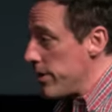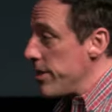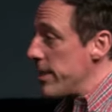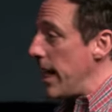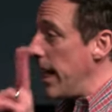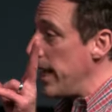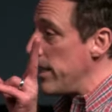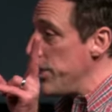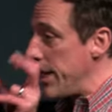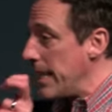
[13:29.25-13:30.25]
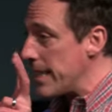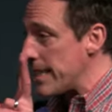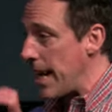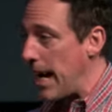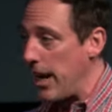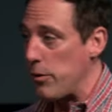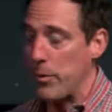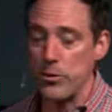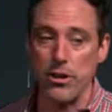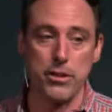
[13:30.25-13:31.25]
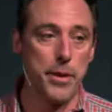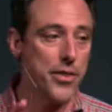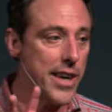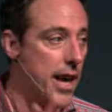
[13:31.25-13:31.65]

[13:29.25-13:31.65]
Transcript: She's a Gentile. Remember we talked about the